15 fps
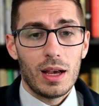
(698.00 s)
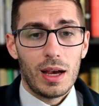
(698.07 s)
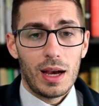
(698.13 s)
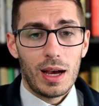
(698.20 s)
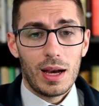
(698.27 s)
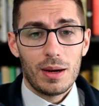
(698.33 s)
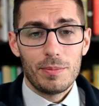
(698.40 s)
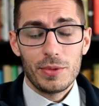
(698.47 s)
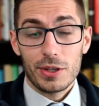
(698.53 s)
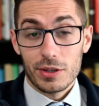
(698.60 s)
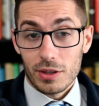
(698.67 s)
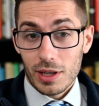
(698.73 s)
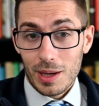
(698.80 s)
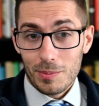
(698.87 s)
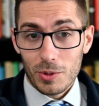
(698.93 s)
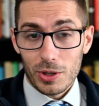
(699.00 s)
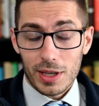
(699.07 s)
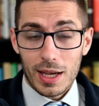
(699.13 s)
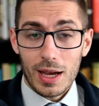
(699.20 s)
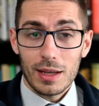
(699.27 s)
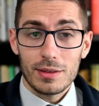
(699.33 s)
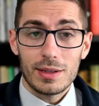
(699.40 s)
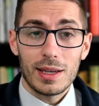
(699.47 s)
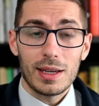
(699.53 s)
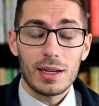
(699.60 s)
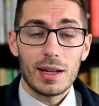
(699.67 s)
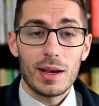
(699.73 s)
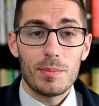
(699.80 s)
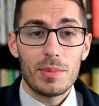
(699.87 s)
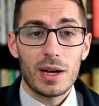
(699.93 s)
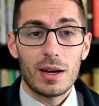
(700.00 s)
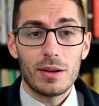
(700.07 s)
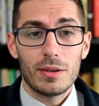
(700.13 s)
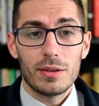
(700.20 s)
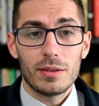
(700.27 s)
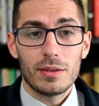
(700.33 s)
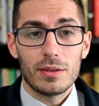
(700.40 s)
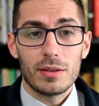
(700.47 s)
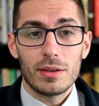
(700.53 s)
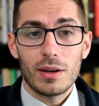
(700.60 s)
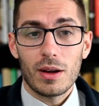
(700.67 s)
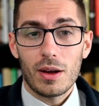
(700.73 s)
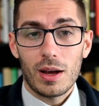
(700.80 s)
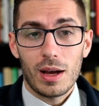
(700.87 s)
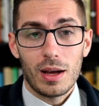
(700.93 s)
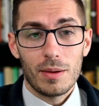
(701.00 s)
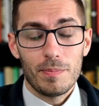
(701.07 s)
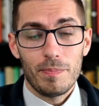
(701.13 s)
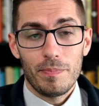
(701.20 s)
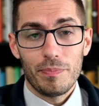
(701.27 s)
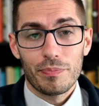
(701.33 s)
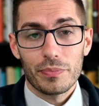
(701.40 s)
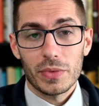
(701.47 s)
Um, there's a lot more content about um,